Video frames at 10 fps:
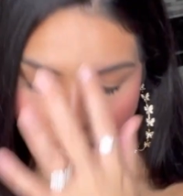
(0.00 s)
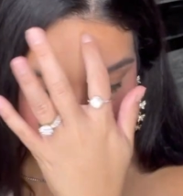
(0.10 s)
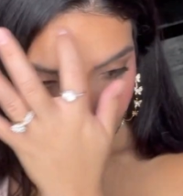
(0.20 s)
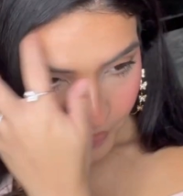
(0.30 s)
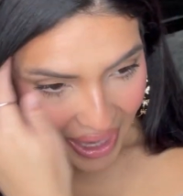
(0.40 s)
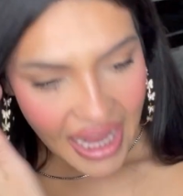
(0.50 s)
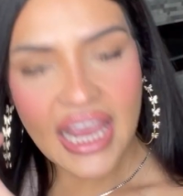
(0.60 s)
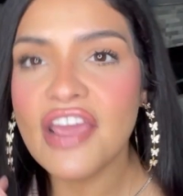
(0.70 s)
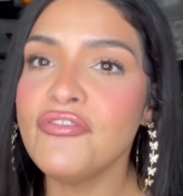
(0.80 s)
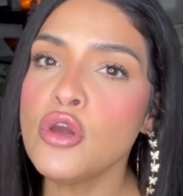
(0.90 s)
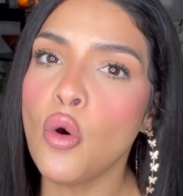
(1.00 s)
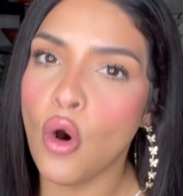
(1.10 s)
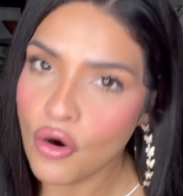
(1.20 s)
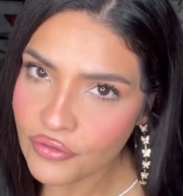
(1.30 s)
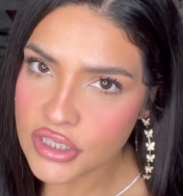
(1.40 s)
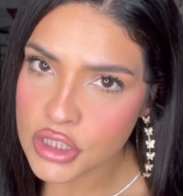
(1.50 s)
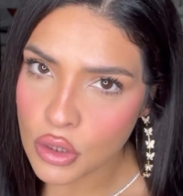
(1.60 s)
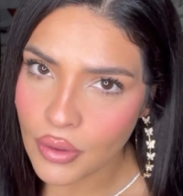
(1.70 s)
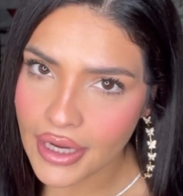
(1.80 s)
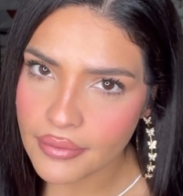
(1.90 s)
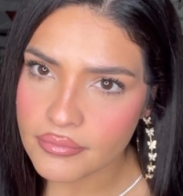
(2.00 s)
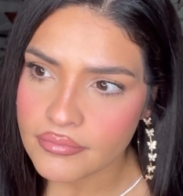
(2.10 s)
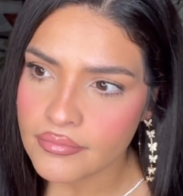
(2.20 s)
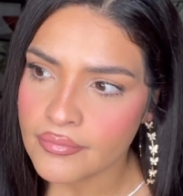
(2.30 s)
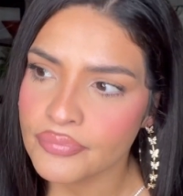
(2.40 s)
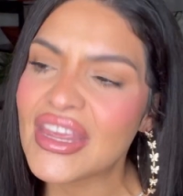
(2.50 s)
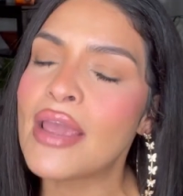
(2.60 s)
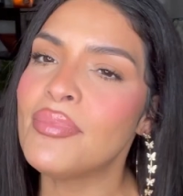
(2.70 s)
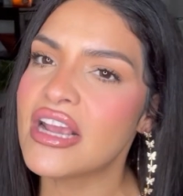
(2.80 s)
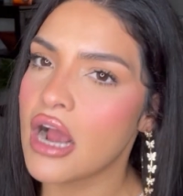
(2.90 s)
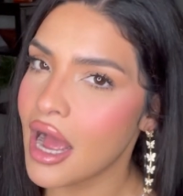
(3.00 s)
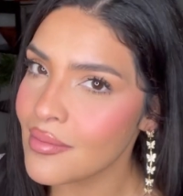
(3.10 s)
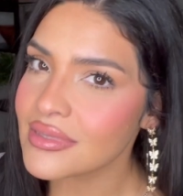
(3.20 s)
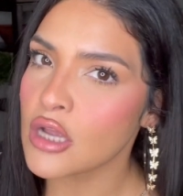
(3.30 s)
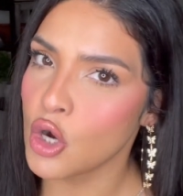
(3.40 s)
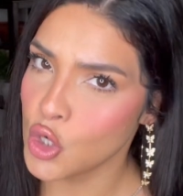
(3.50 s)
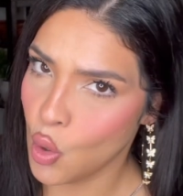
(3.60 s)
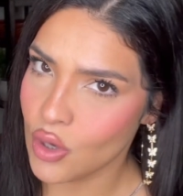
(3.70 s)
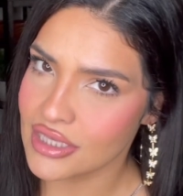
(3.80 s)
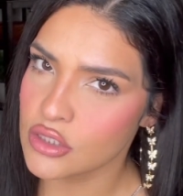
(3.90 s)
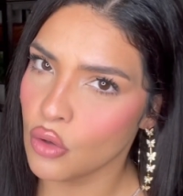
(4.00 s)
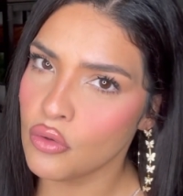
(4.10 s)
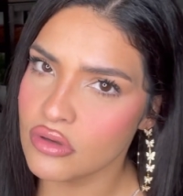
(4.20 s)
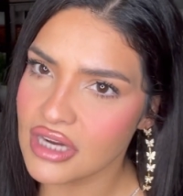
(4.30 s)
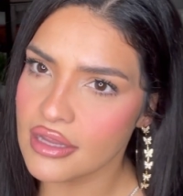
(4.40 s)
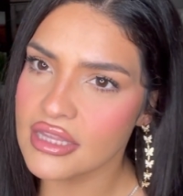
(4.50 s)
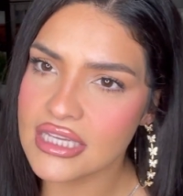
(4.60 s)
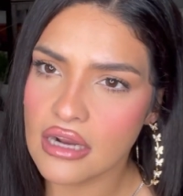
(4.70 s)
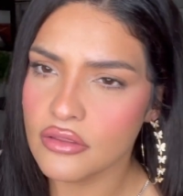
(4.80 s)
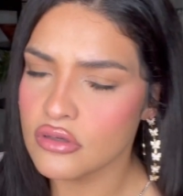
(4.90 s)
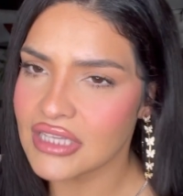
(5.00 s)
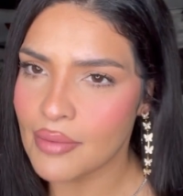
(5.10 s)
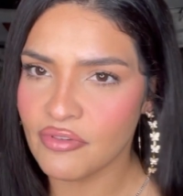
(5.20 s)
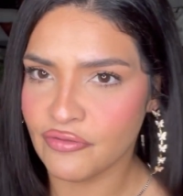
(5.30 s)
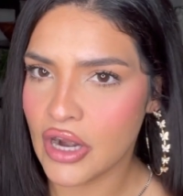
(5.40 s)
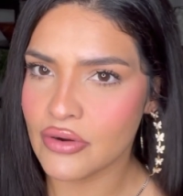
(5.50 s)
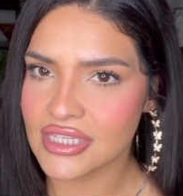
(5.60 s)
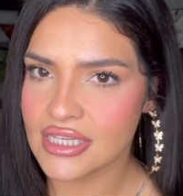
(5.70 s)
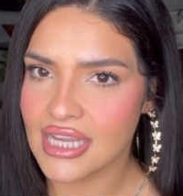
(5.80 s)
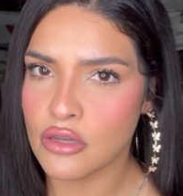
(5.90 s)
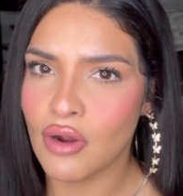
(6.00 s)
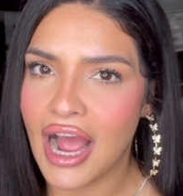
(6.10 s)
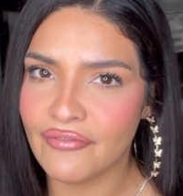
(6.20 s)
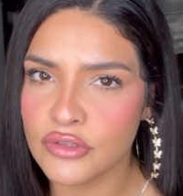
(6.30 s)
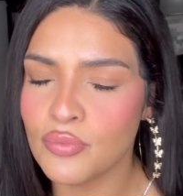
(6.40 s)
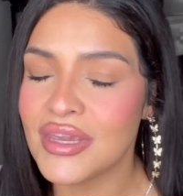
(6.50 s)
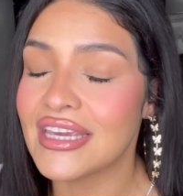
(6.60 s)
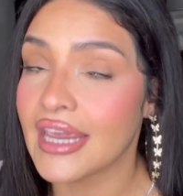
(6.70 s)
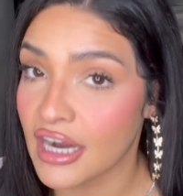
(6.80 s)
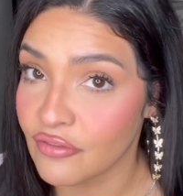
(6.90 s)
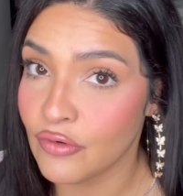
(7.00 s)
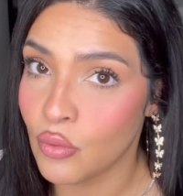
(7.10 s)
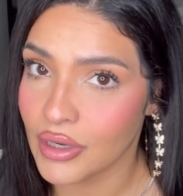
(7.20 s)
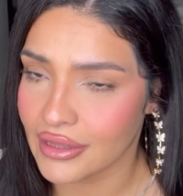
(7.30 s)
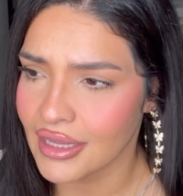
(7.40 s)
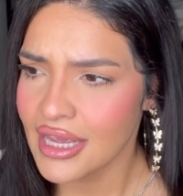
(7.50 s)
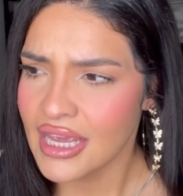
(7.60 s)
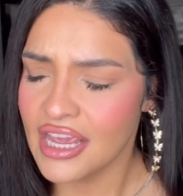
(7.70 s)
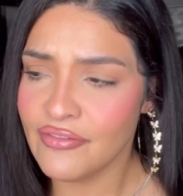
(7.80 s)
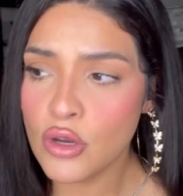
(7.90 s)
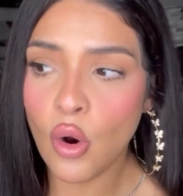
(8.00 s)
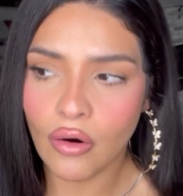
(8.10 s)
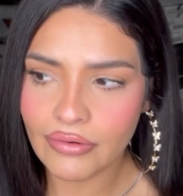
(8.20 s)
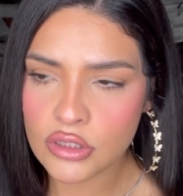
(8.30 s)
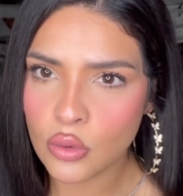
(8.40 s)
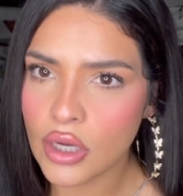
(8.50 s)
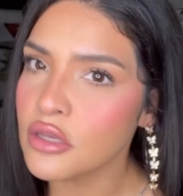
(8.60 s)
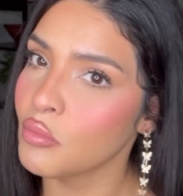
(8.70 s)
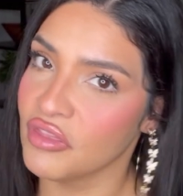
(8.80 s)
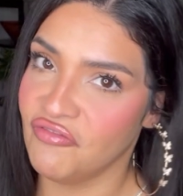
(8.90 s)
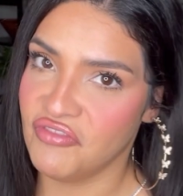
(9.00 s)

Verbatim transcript: But if you overdo it, it becomes annoying. So those are, these are those type of fragrances that you have to be careful with. If you overdo it, you must